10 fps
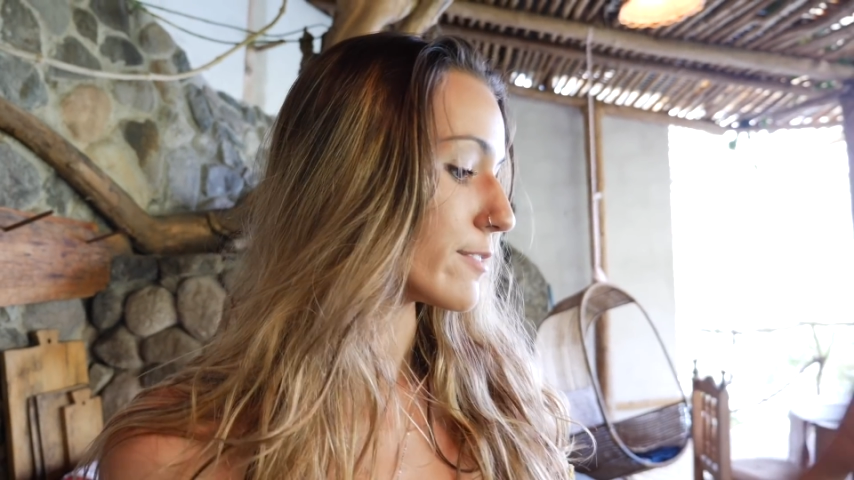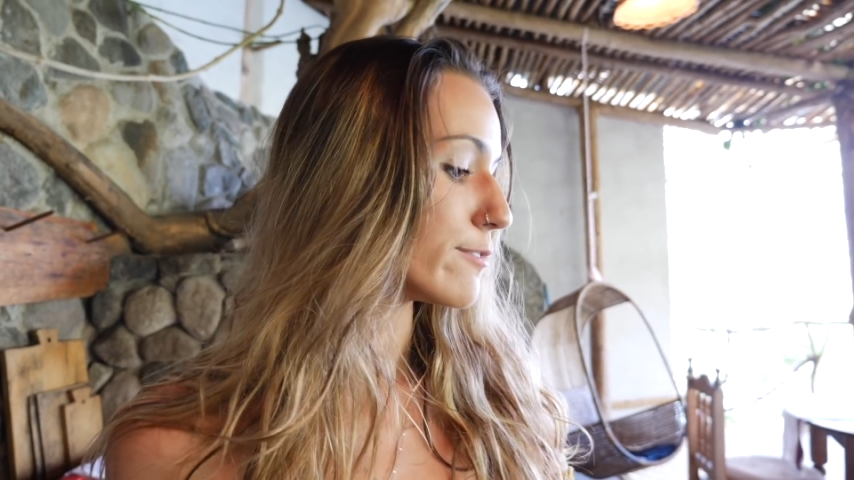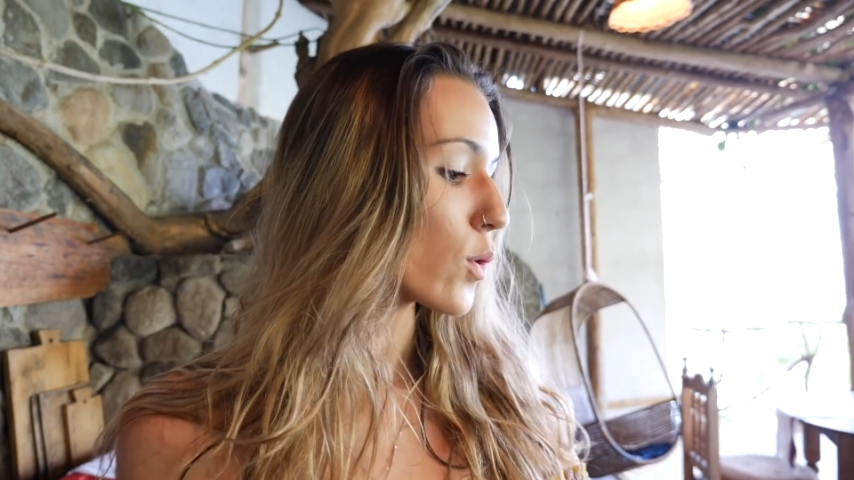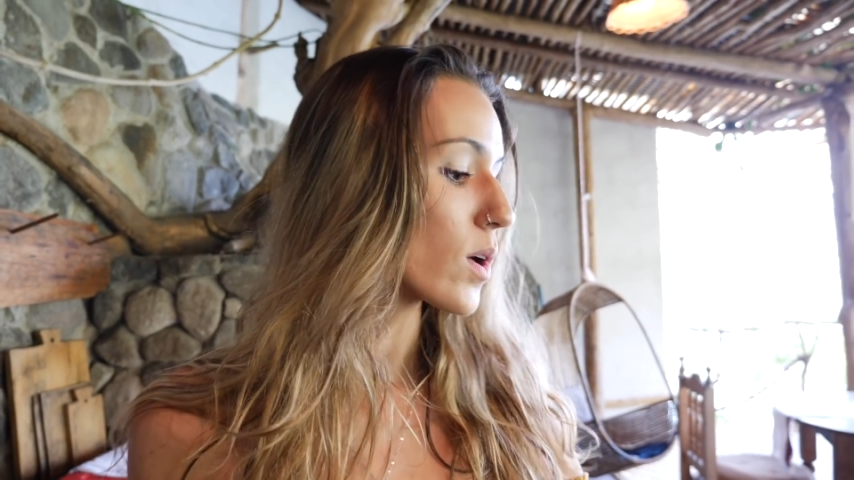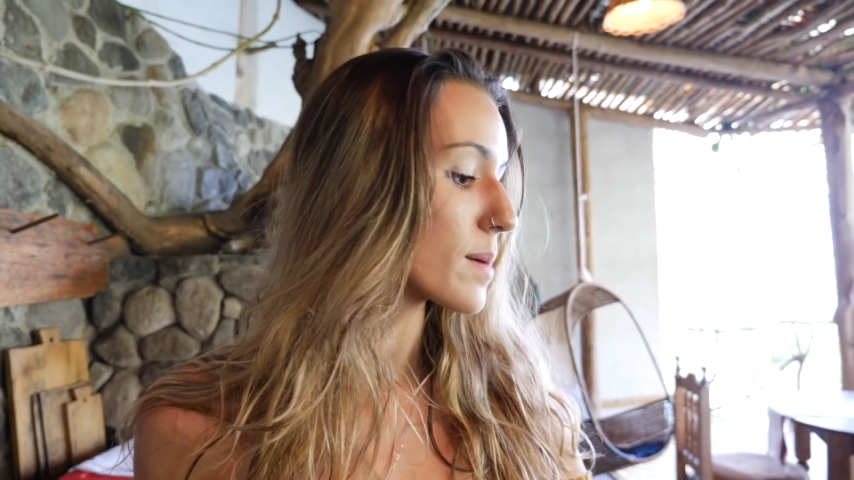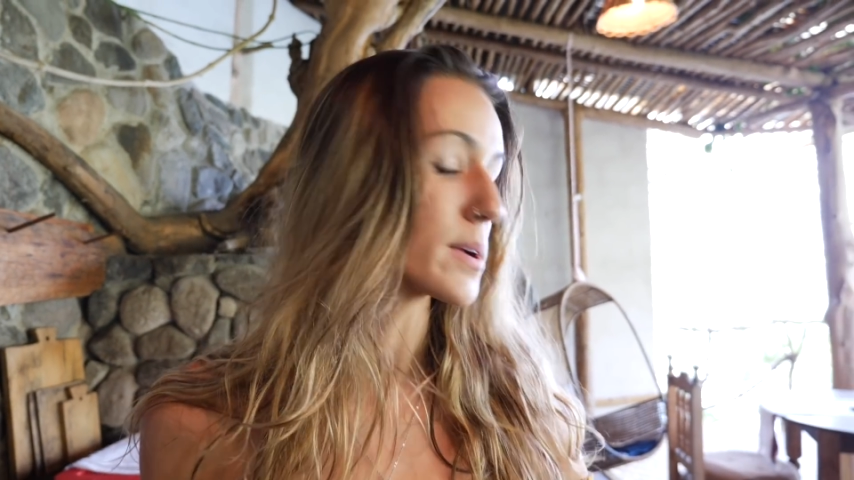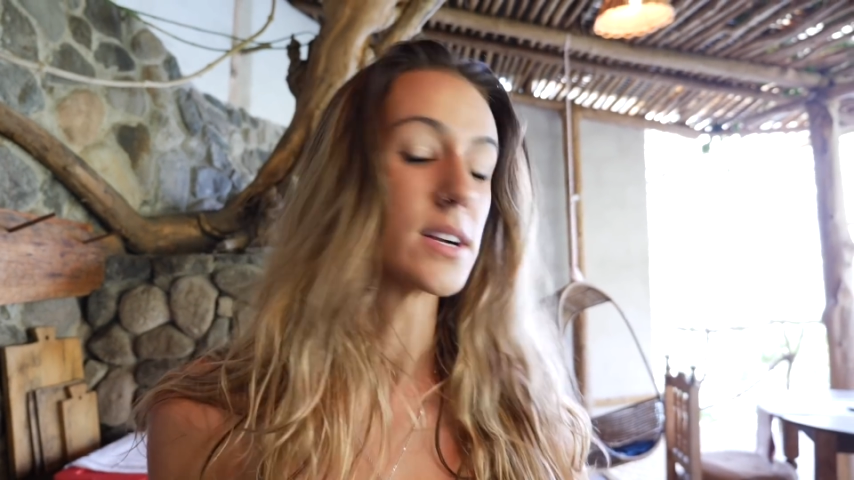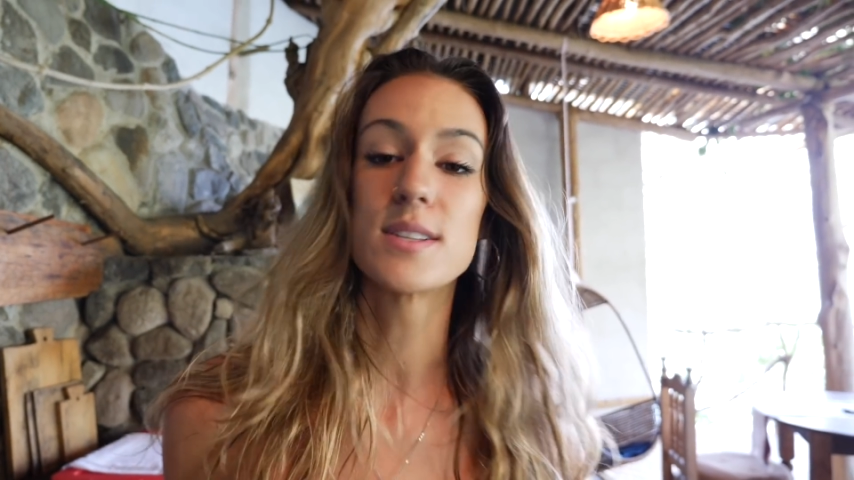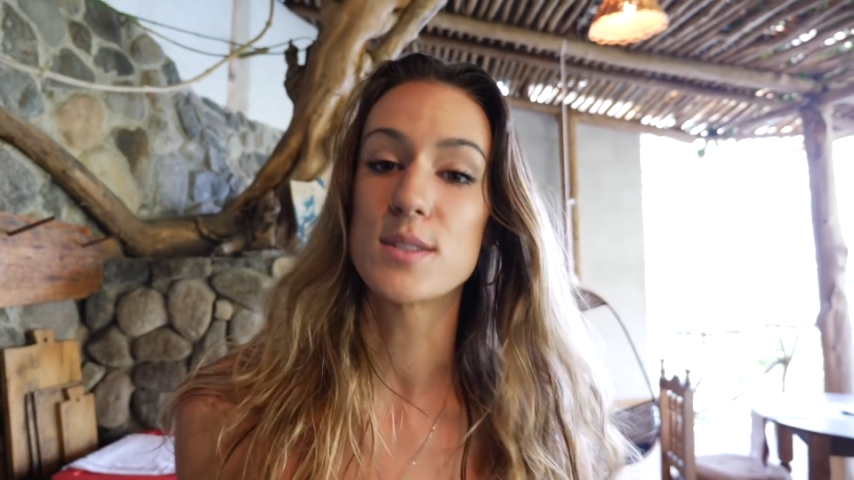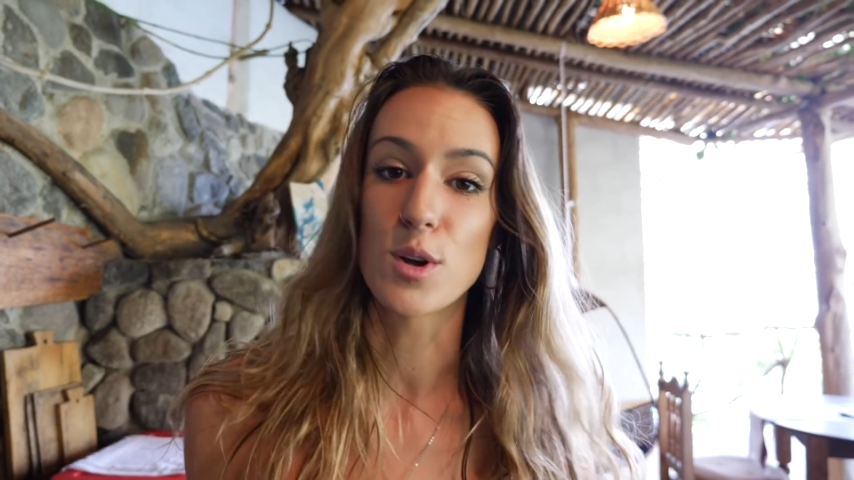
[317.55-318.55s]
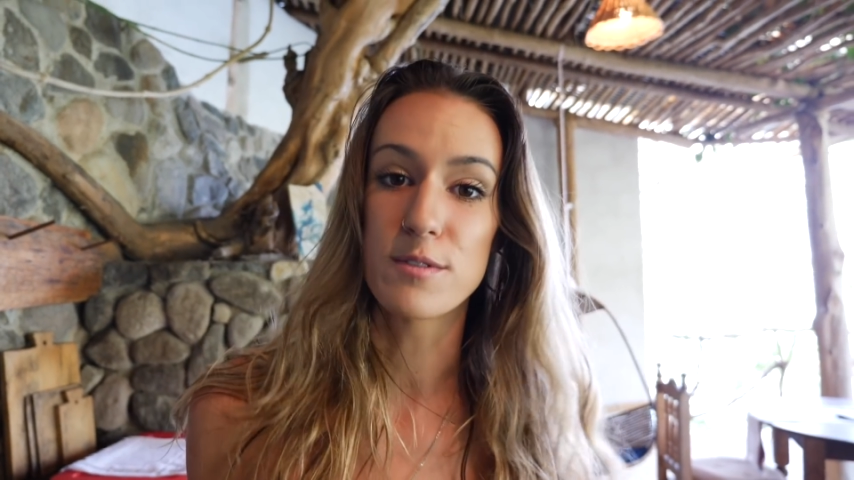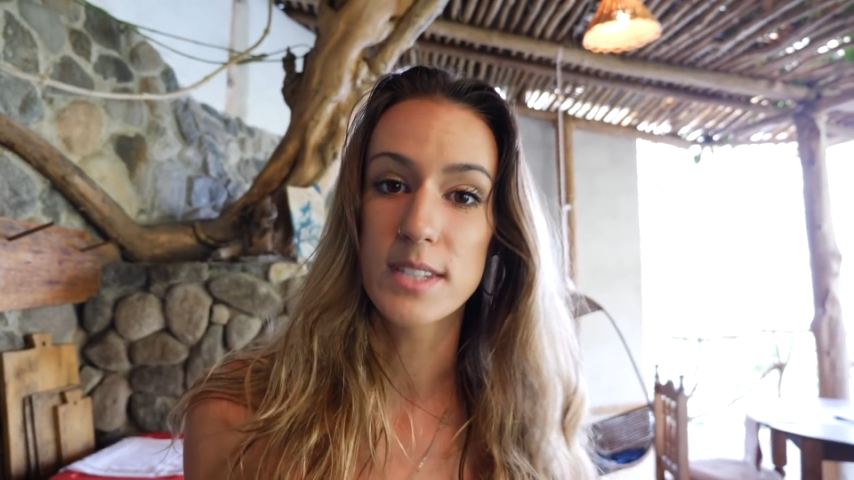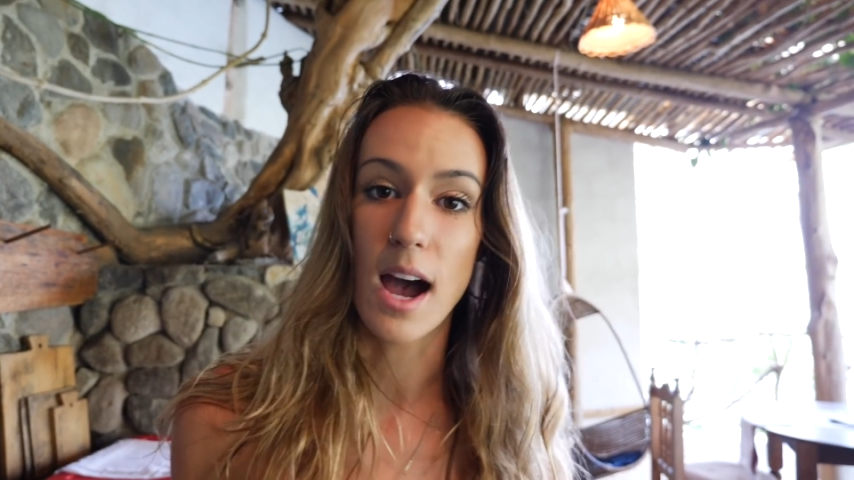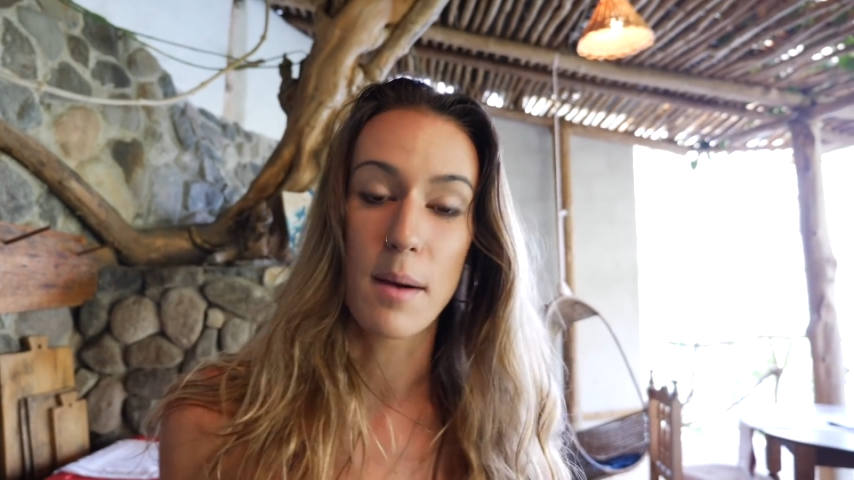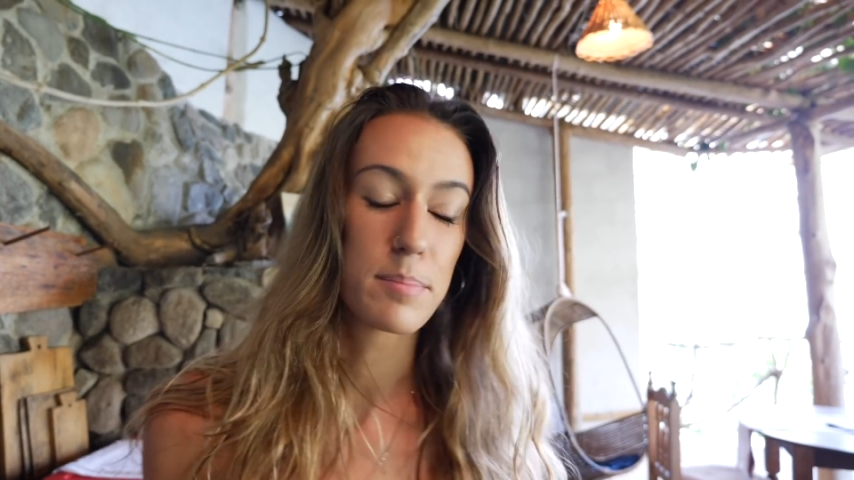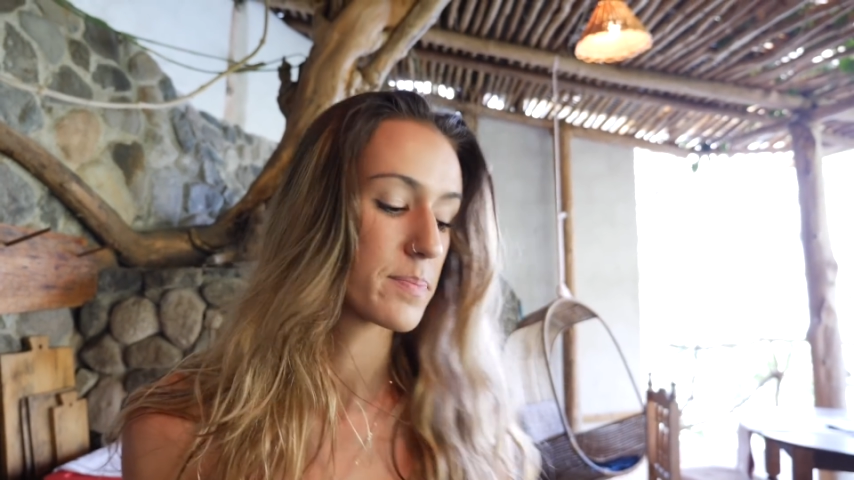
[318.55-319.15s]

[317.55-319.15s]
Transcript: a 4-burner stovetop,